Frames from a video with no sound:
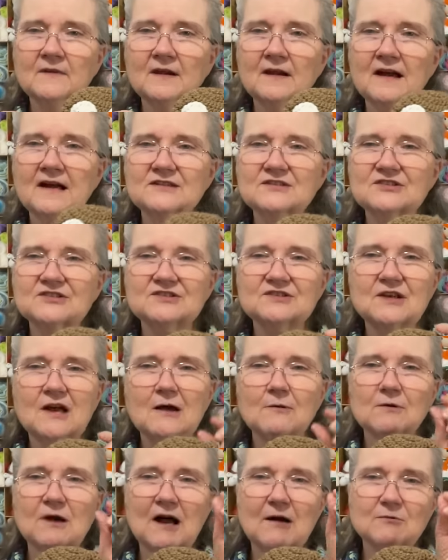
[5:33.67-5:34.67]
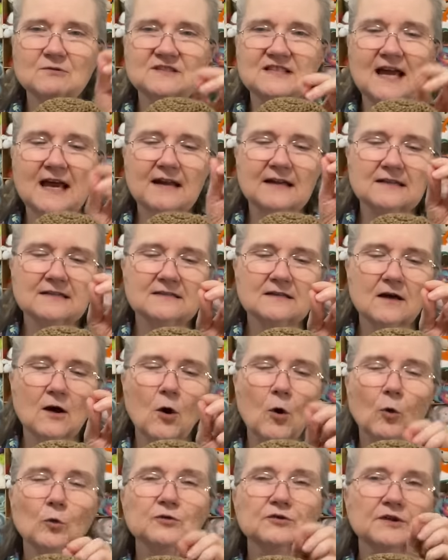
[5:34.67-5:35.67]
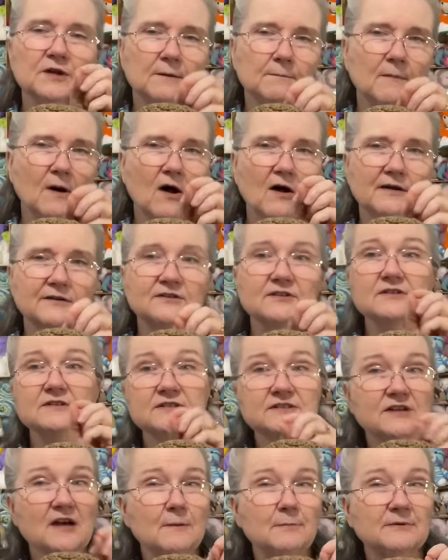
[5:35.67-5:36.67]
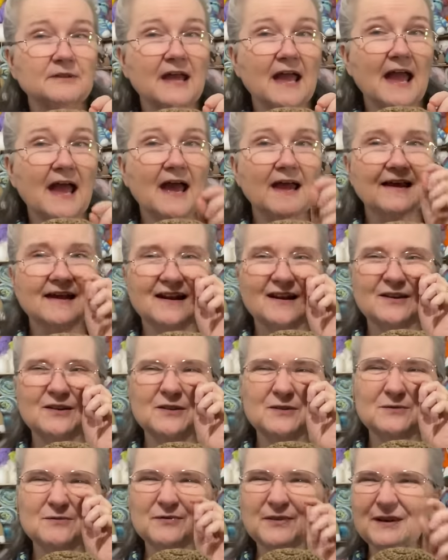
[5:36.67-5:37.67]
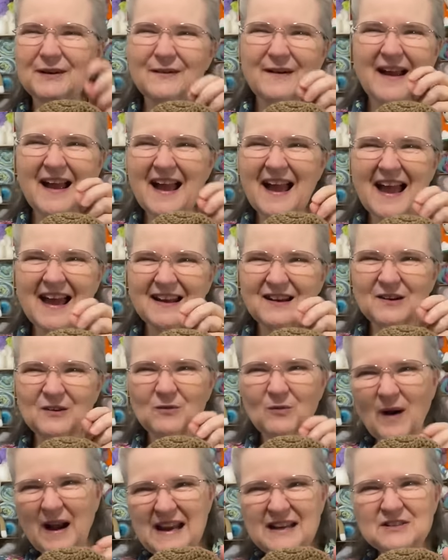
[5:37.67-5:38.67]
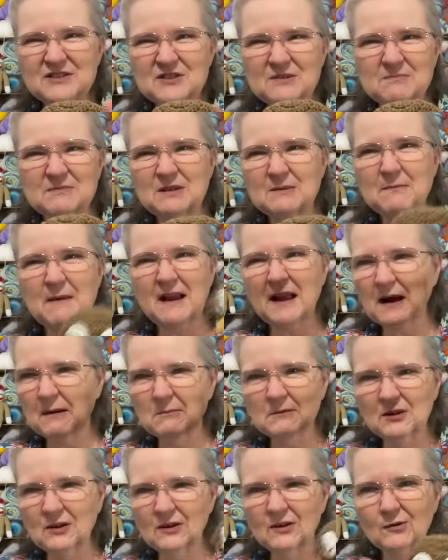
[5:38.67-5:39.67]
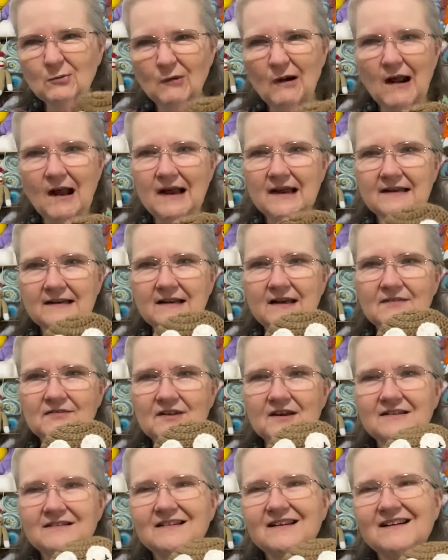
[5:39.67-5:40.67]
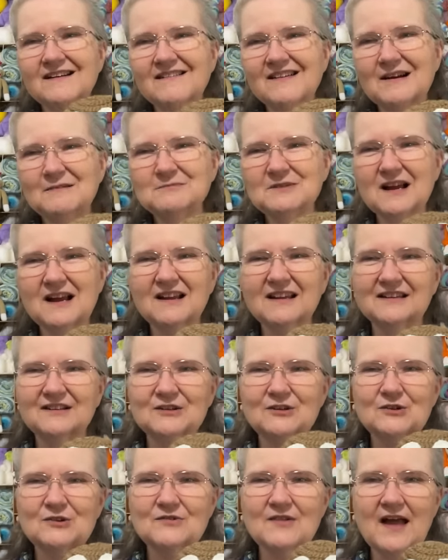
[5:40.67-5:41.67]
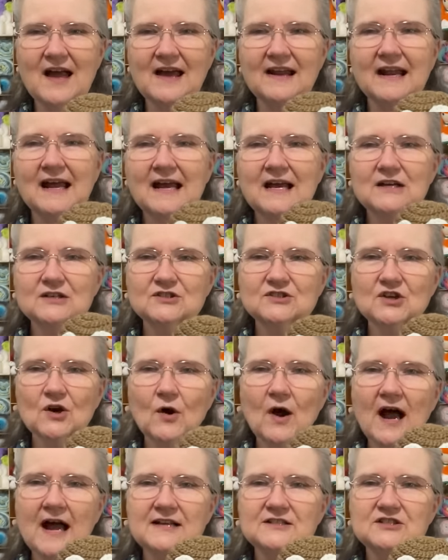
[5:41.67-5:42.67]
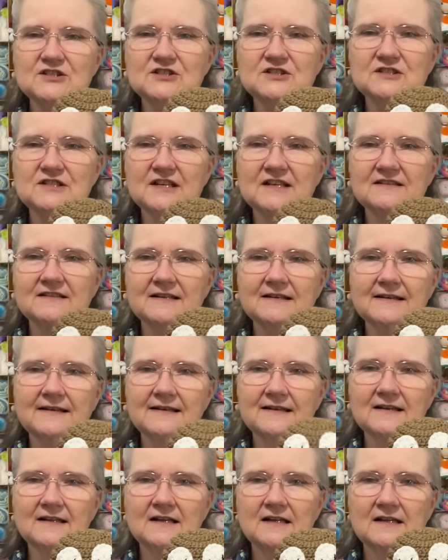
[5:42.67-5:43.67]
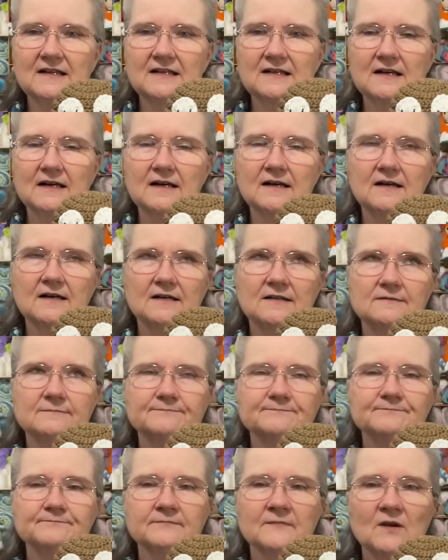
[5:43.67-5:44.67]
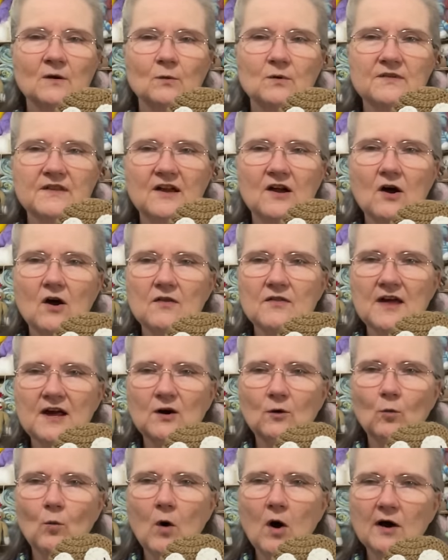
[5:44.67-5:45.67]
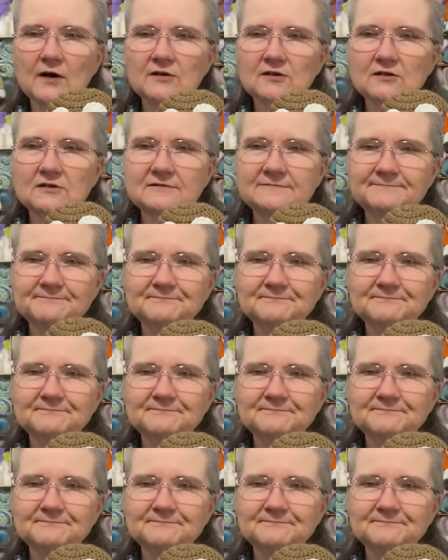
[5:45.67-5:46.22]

I was kind of holding them onto the top of the hat, and I couldn't figure out how to arrange them to make them look right, and I thought, no, I'm not going to do that. So I just did the little, what do they call that, a waddle,